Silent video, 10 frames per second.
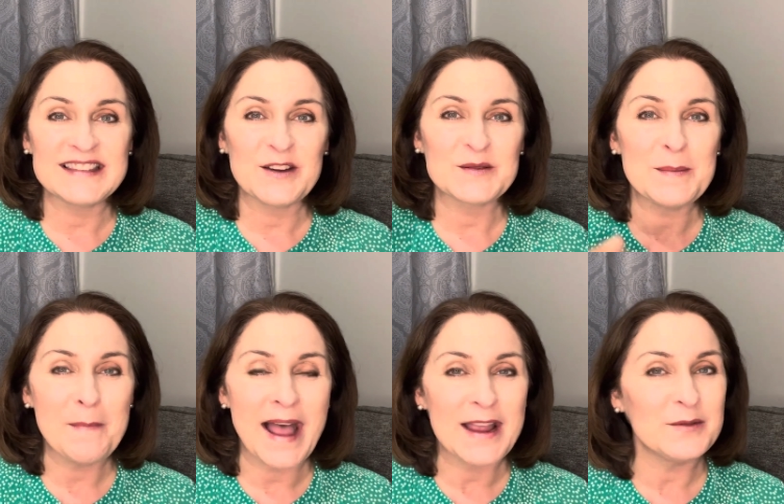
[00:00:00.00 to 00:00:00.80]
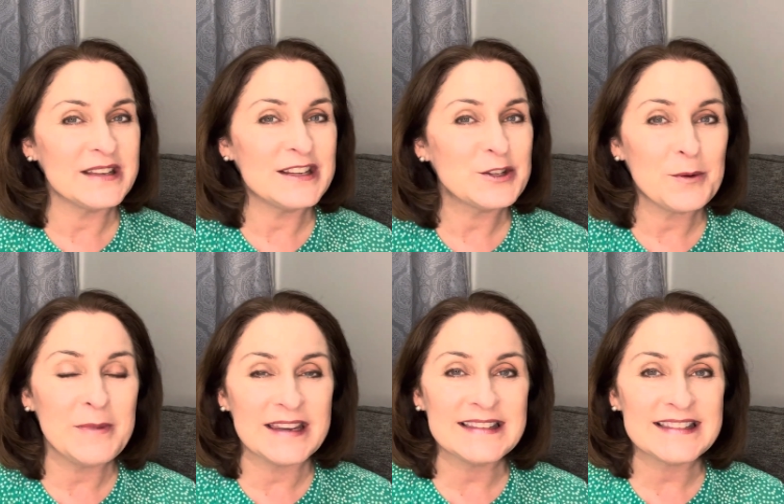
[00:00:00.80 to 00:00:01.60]
There's mild
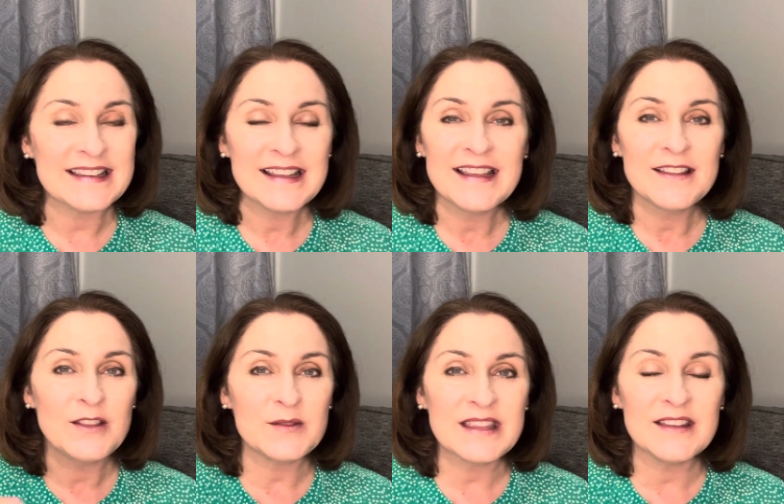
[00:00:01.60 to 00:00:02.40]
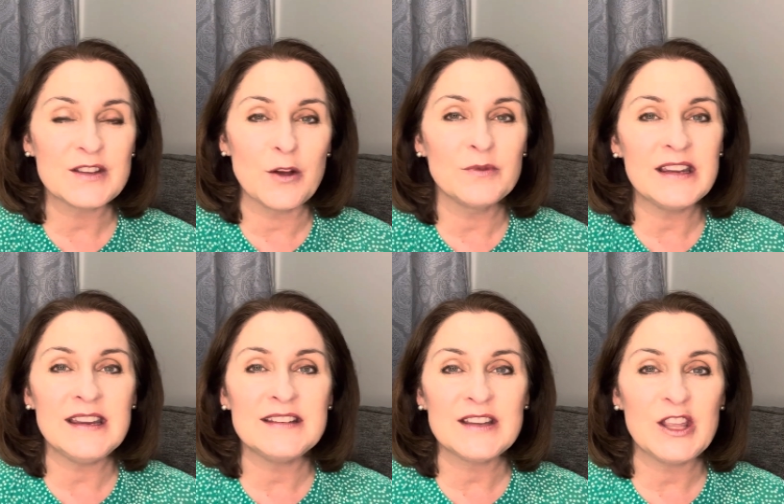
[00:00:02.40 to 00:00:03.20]
intermittent. Those kids only
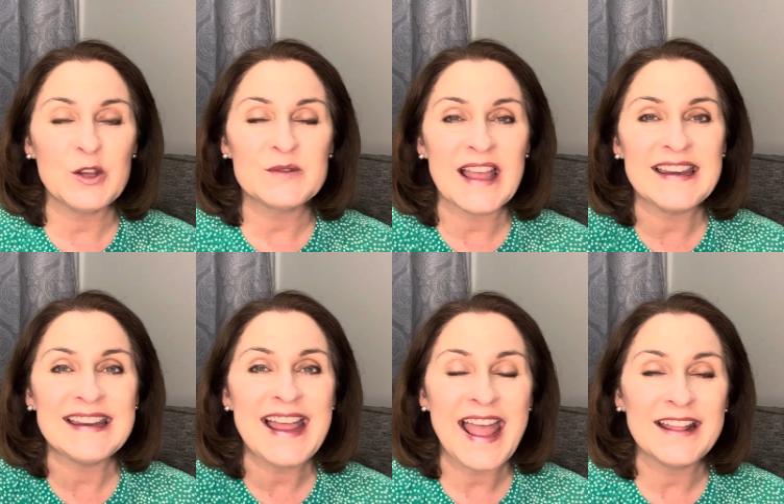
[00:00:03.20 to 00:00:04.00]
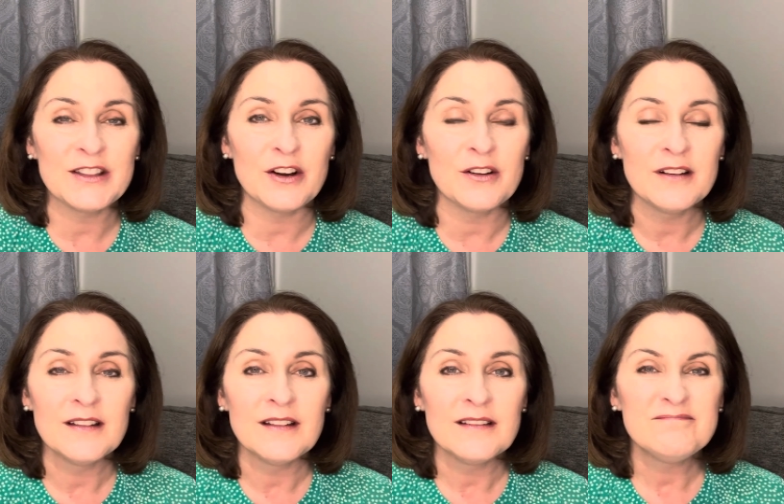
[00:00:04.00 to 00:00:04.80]
need to use an inhaler
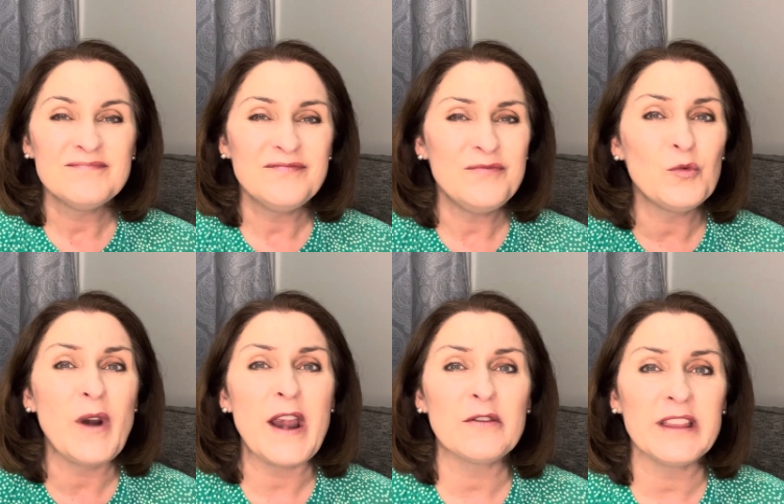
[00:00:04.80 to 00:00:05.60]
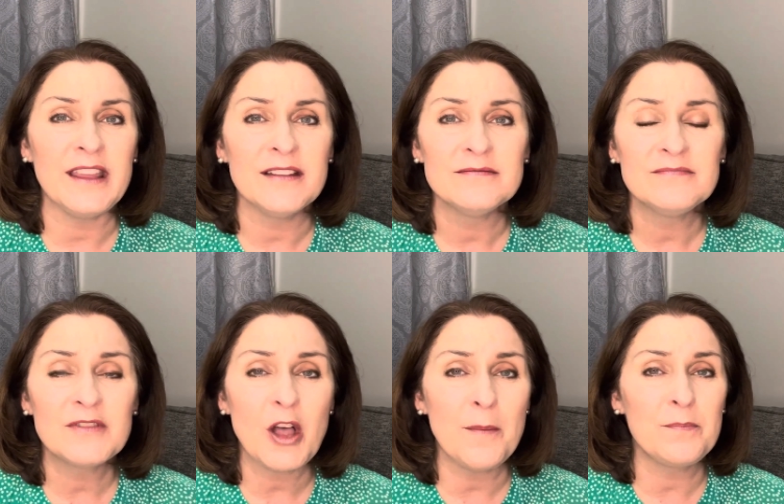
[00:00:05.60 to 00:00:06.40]
rarely, a
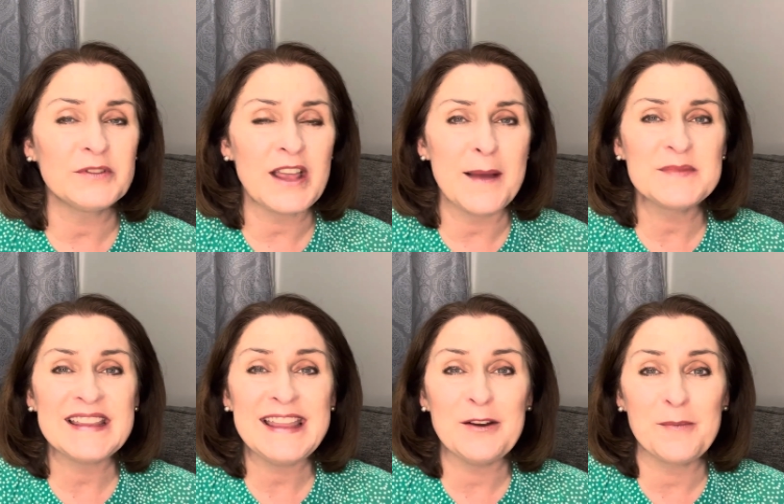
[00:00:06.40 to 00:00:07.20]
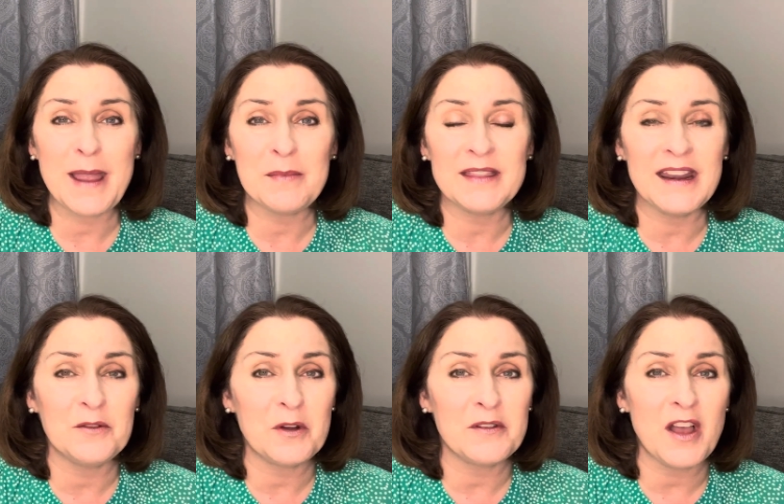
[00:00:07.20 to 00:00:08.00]
couple times a year maybe. They
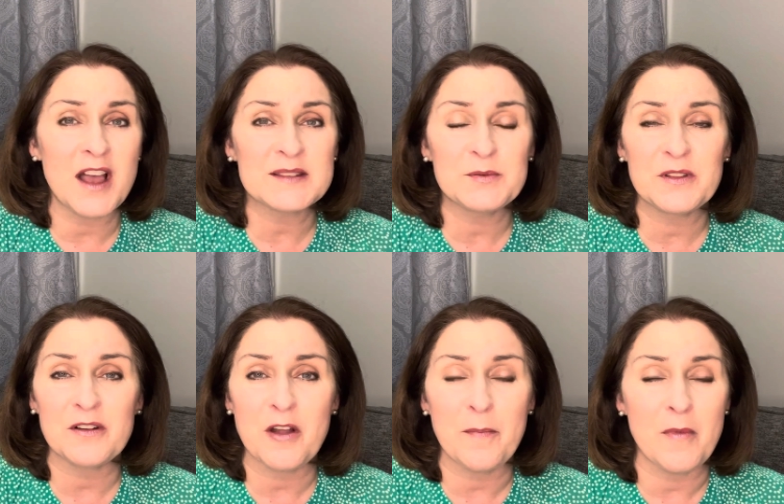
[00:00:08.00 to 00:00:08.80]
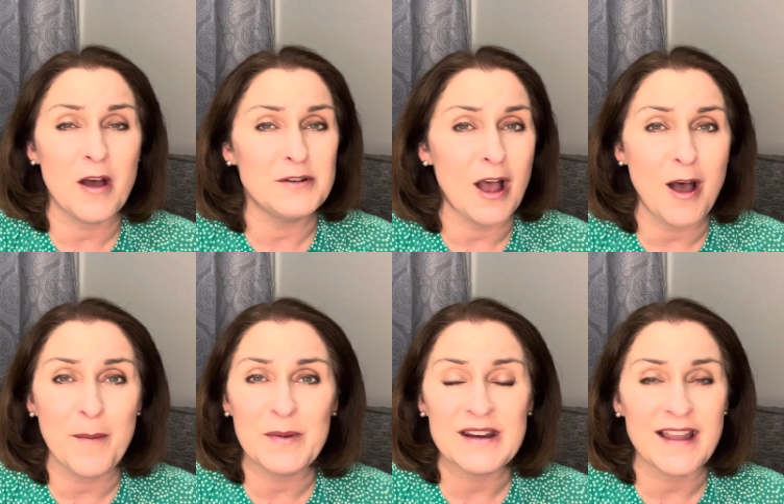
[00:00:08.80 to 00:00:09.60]
don't go to the hospital. They're not
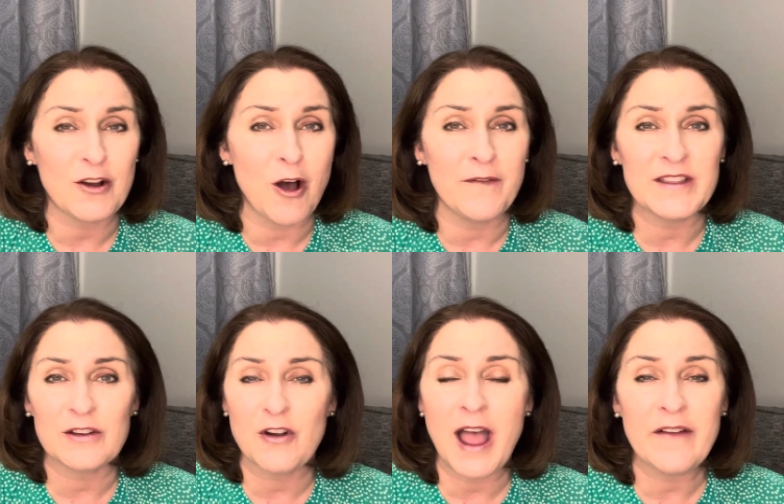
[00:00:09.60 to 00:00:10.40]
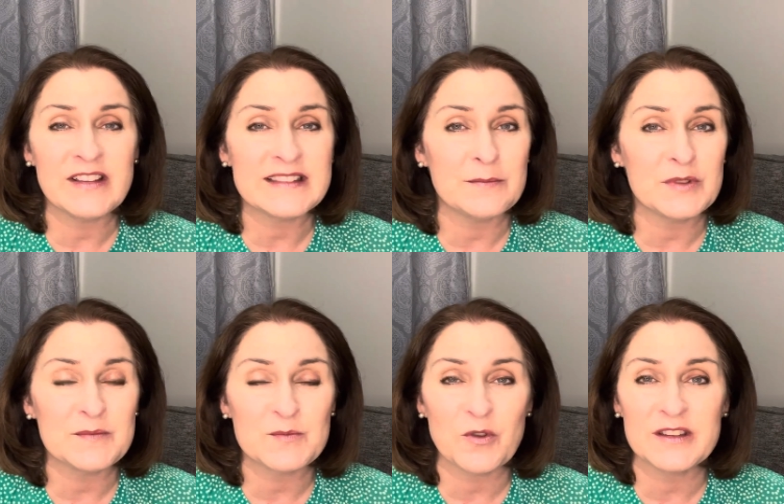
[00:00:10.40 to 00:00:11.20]
up at night coughing. They're not having
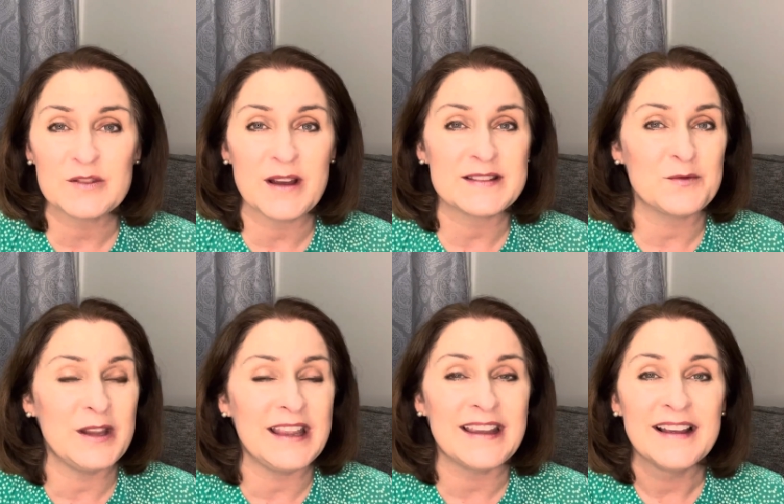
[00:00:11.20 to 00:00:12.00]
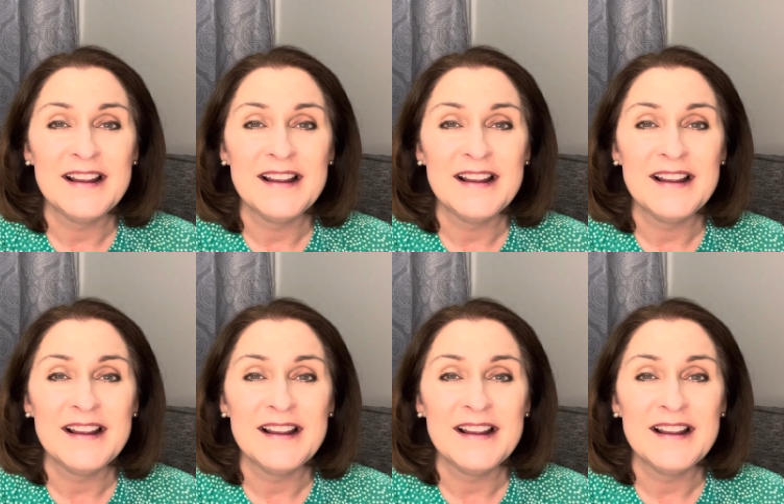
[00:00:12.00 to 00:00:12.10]
symptoms more than twice a week.